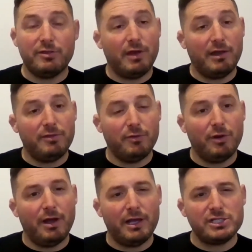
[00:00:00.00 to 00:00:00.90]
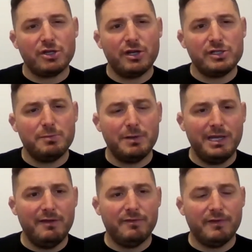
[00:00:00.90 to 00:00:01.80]
I thought I, I started to
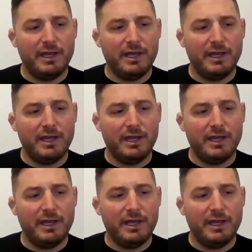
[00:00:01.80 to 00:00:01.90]
believe